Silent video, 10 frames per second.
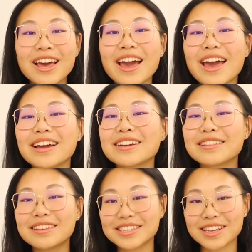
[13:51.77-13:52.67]
and
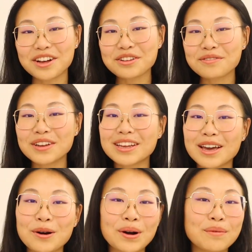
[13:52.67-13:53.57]
this other
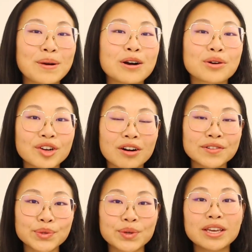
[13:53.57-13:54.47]
video about golf
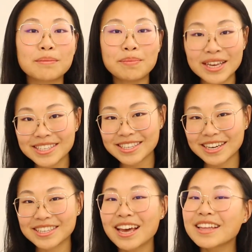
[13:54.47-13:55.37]
swing basics